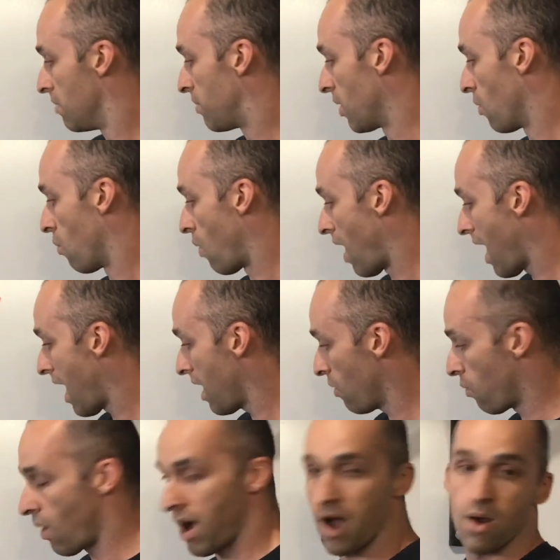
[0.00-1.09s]
but
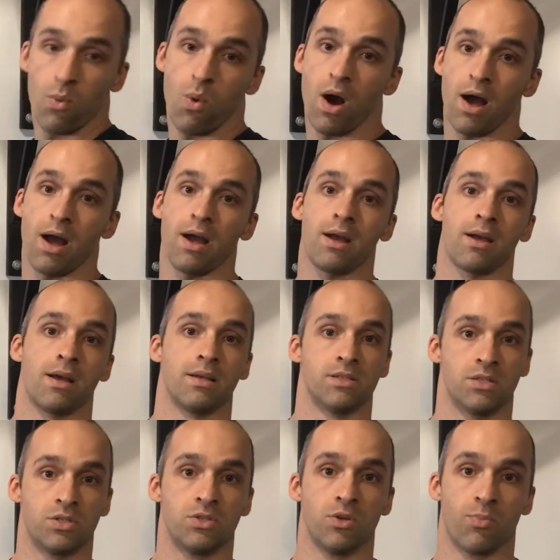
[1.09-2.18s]
why is
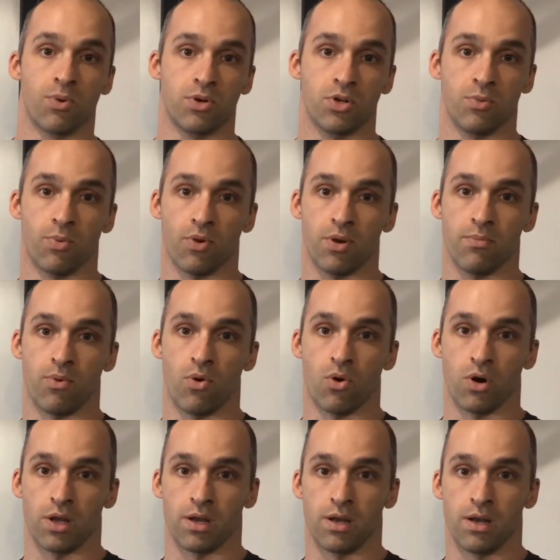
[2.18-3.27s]
super duper
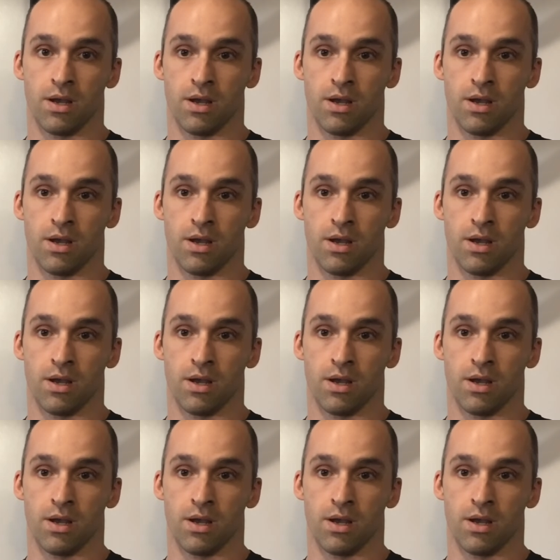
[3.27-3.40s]
important.